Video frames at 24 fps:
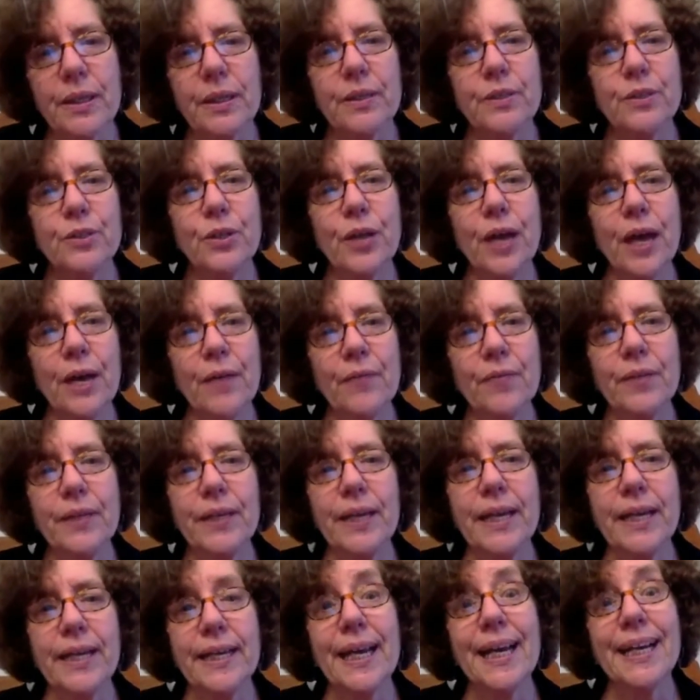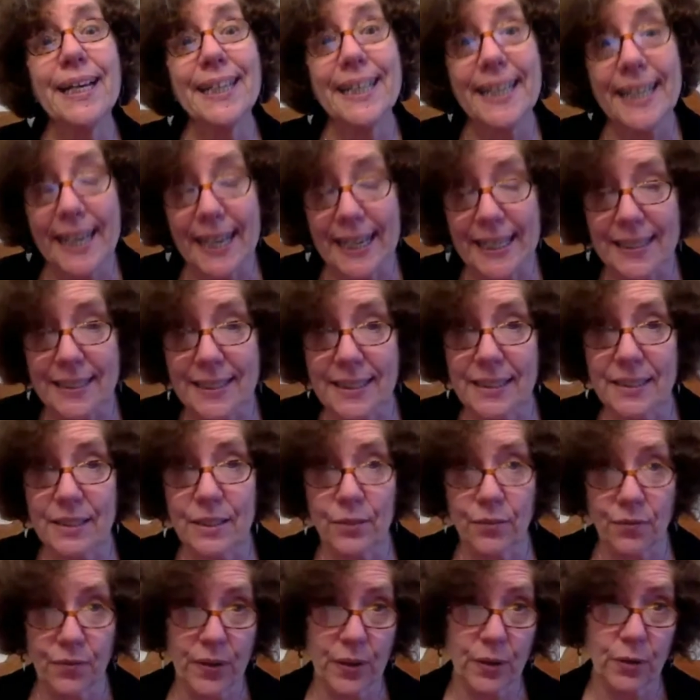to advocate against the
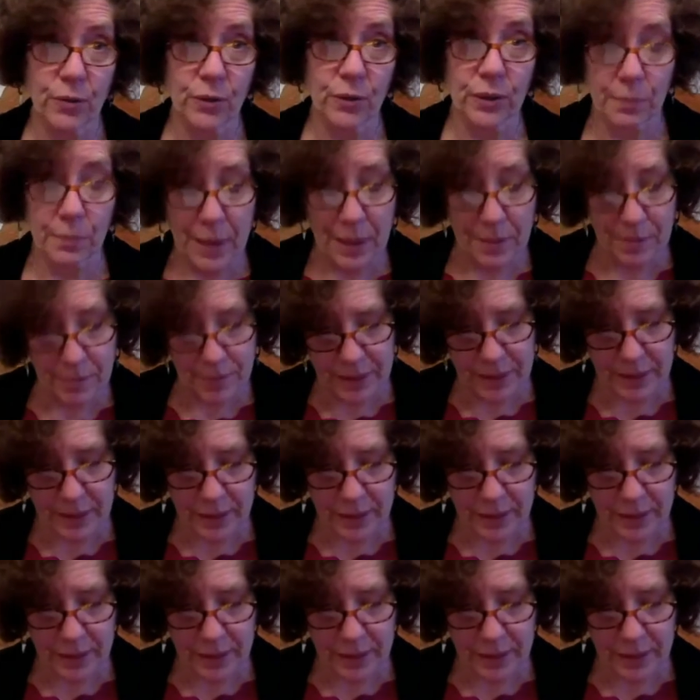federal amendment.